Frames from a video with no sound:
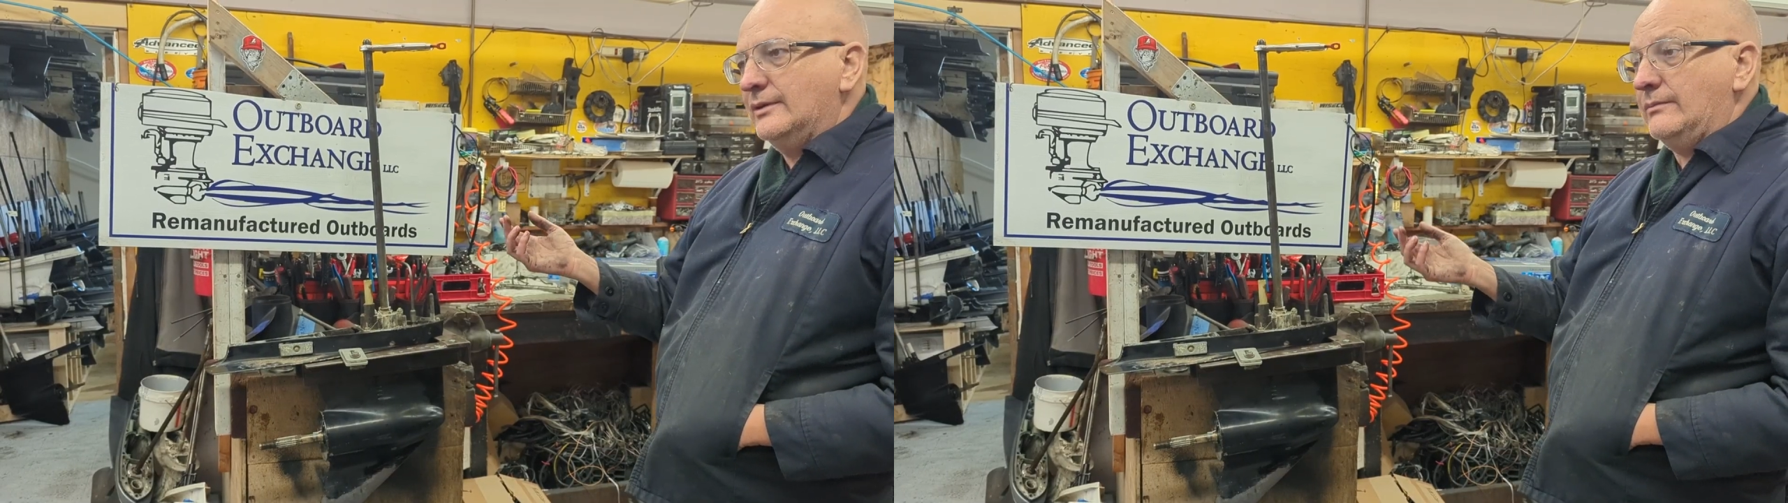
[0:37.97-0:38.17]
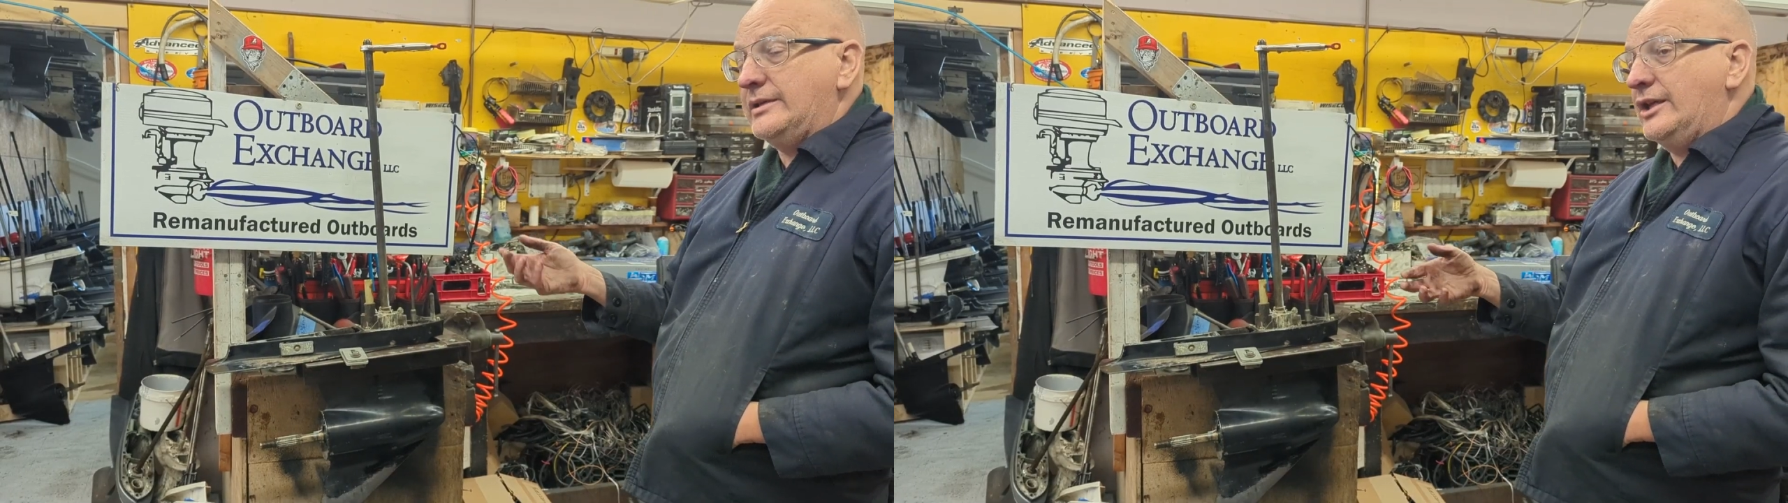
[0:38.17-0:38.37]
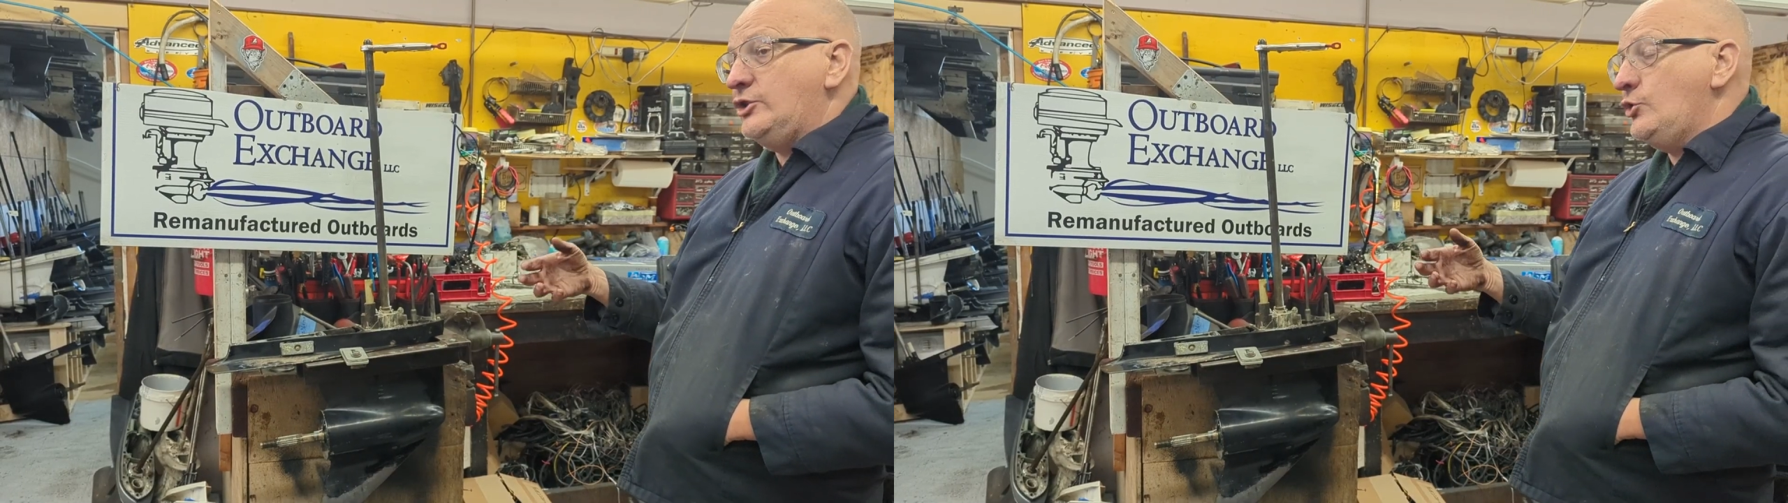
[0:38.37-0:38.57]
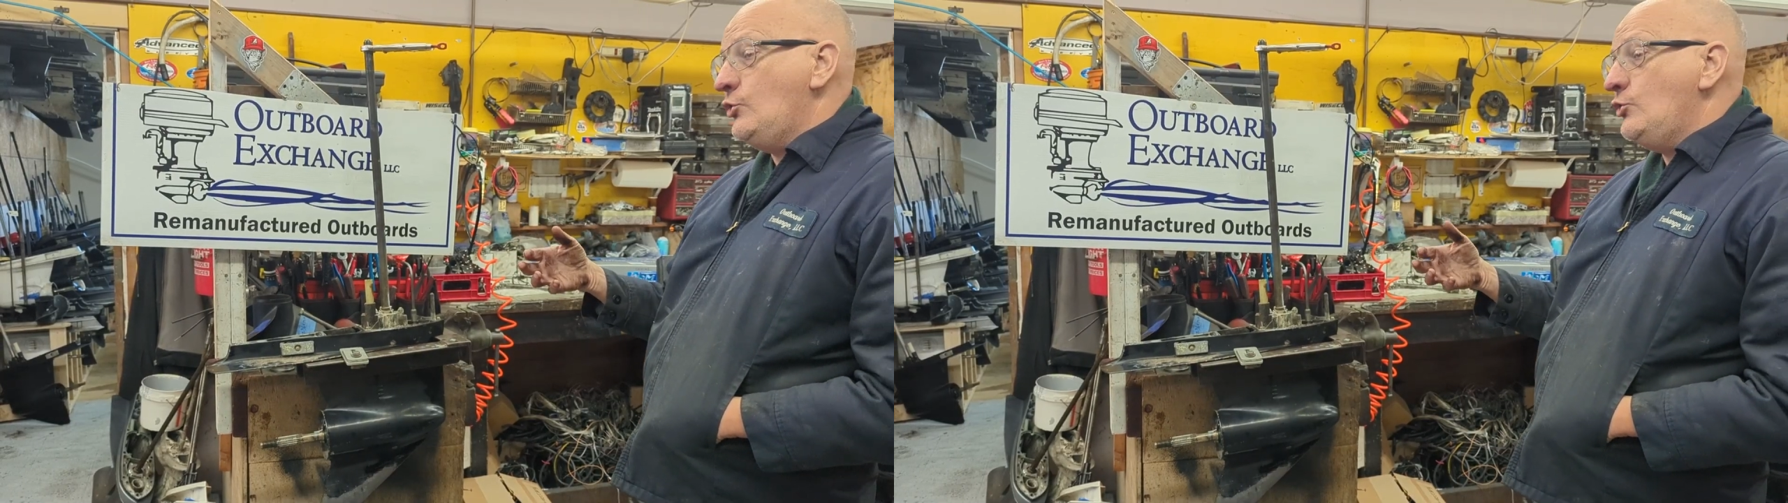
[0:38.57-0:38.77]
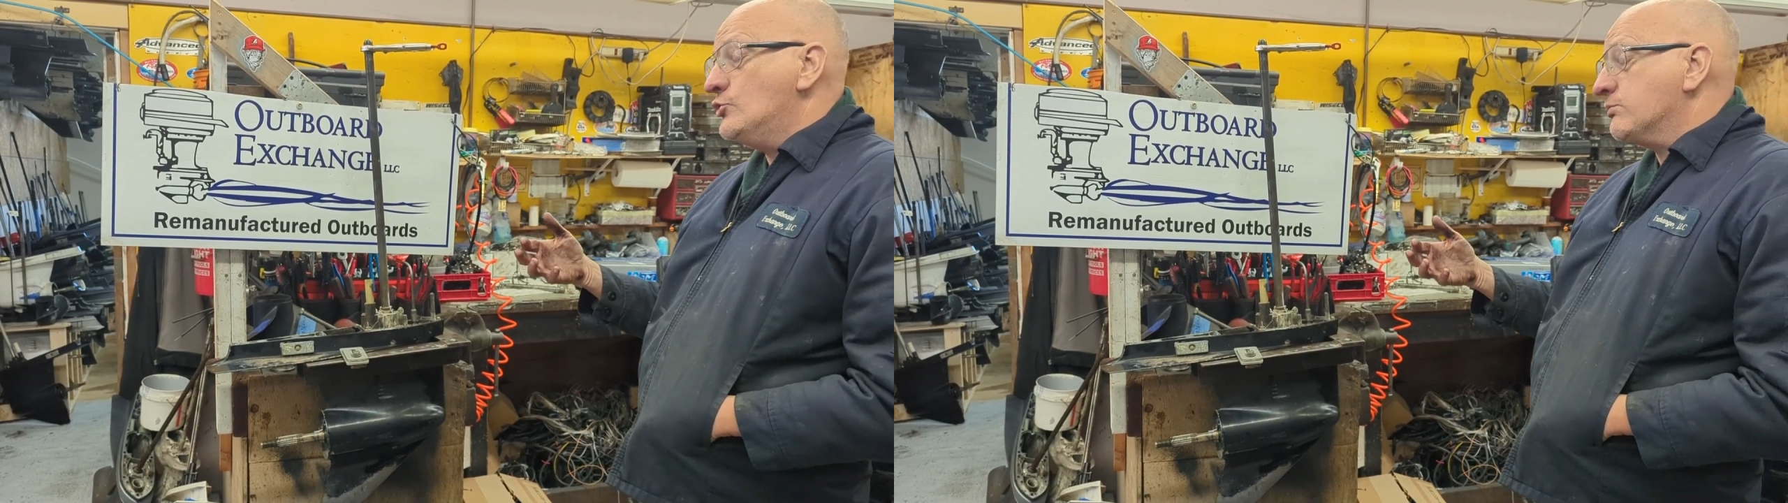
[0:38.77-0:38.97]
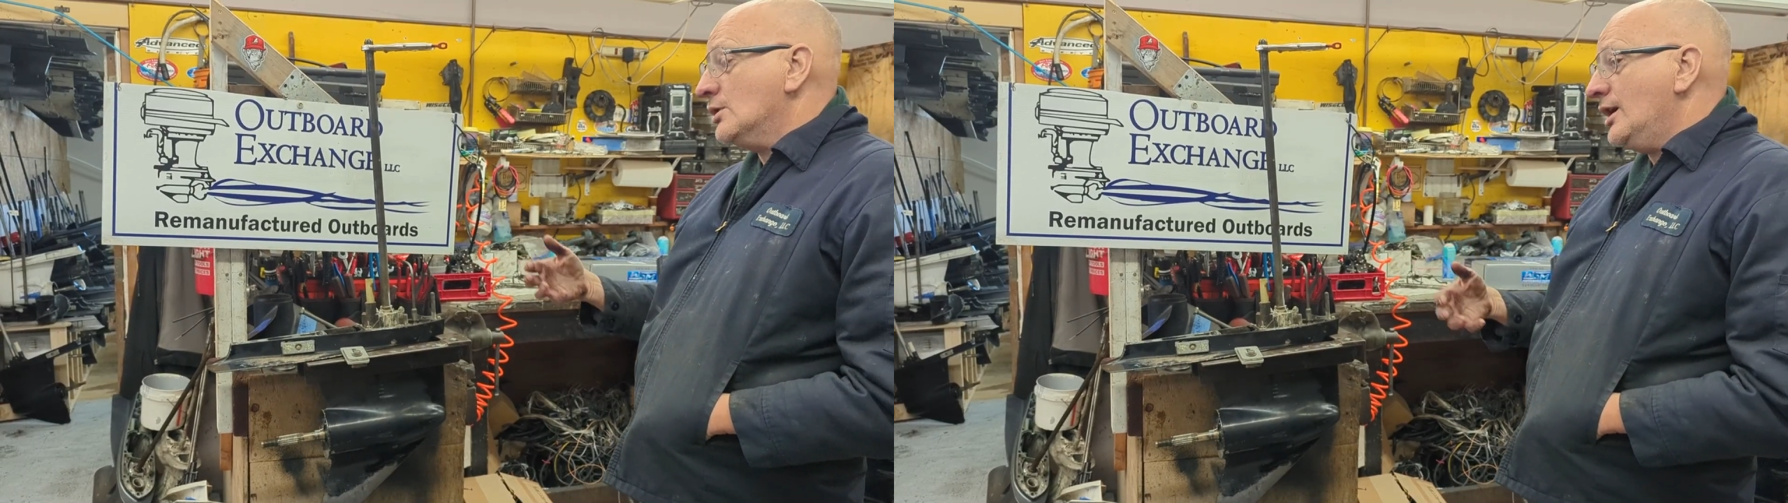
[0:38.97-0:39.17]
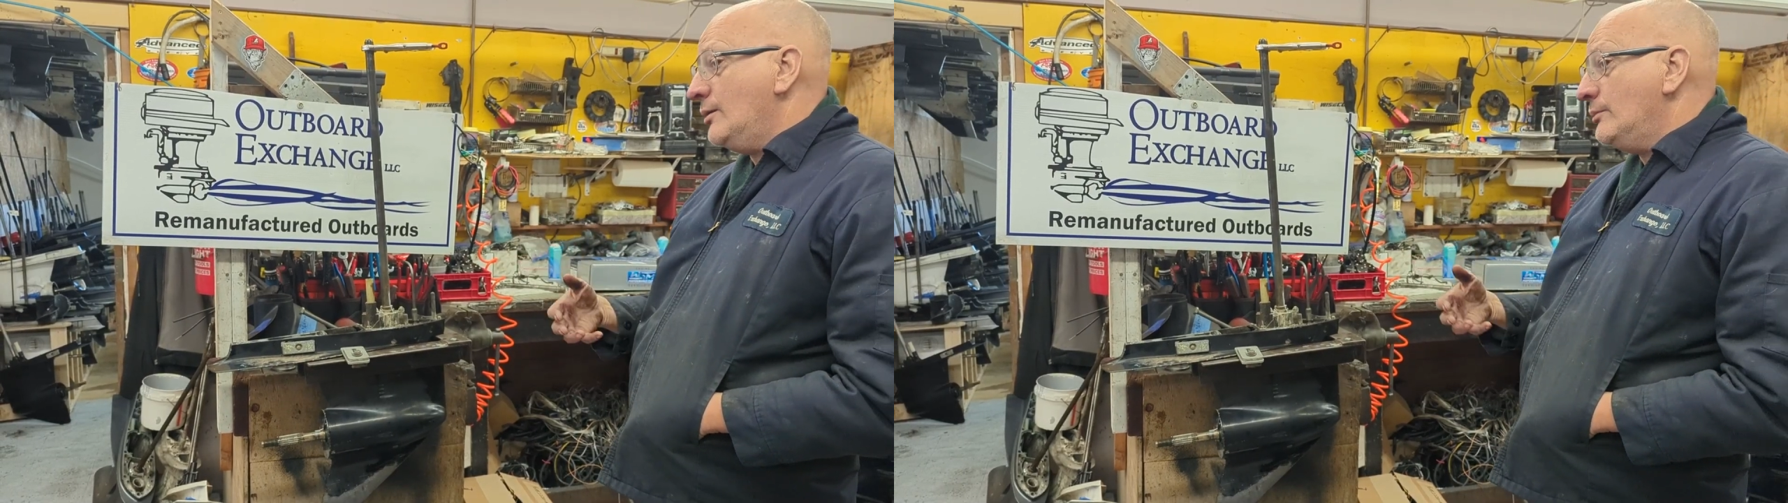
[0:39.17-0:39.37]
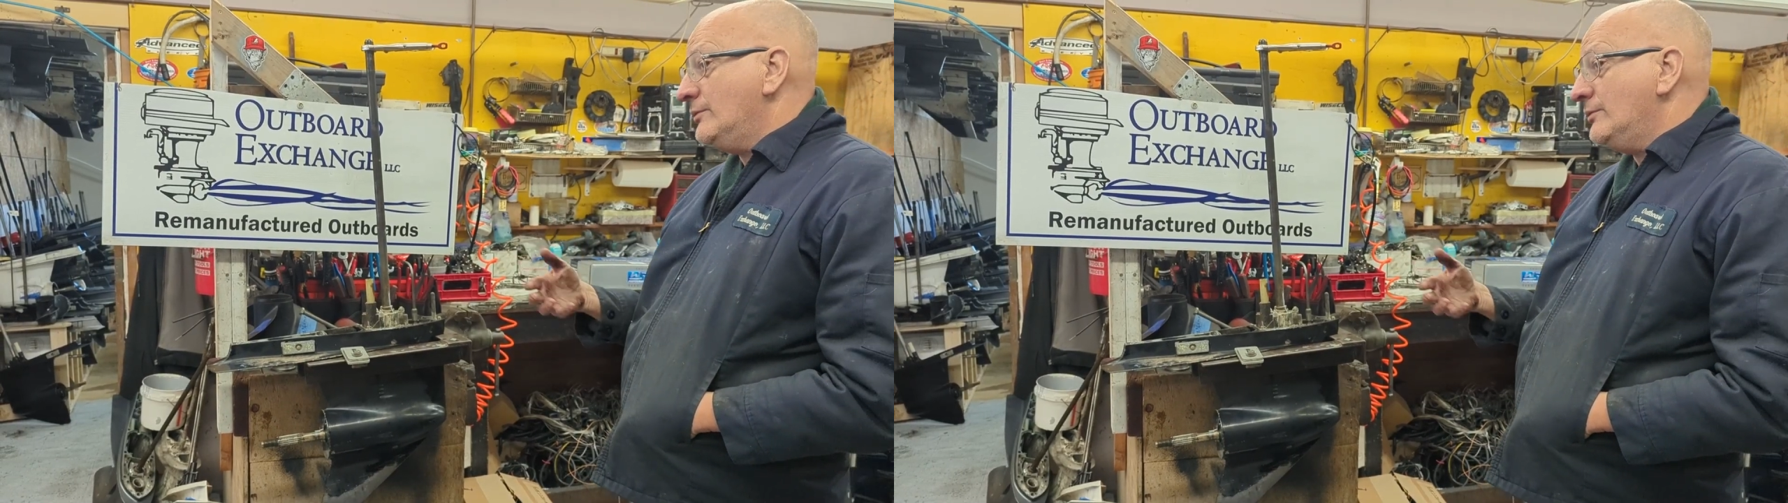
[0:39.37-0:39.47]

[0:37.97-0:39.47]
It'd be a huge problem